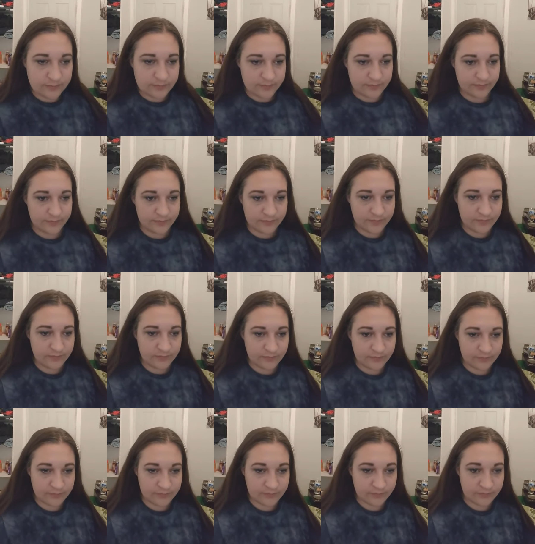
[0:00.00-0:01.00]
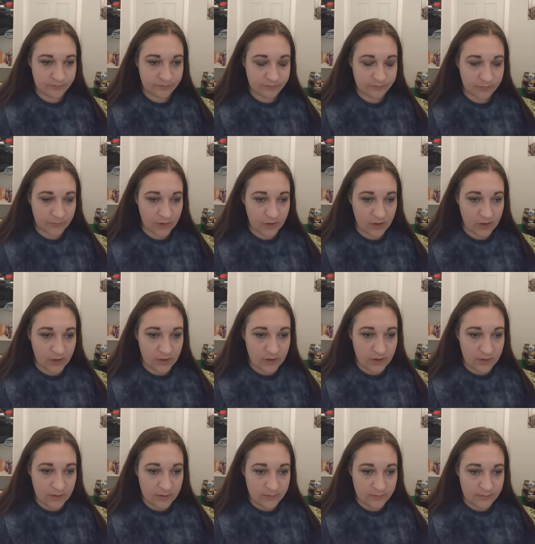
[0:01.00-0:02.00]

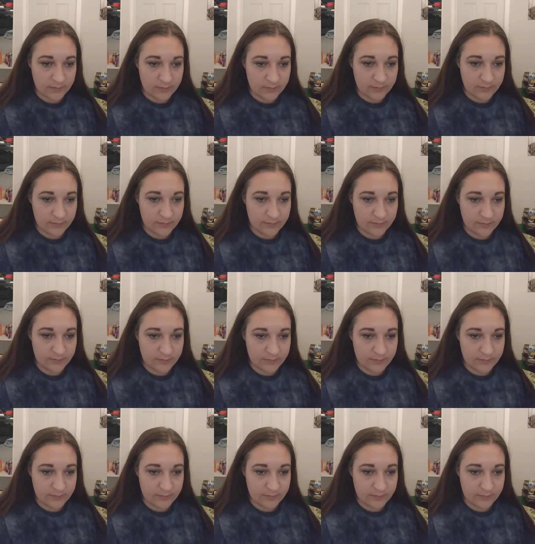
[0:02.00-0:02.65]
(no one is talking)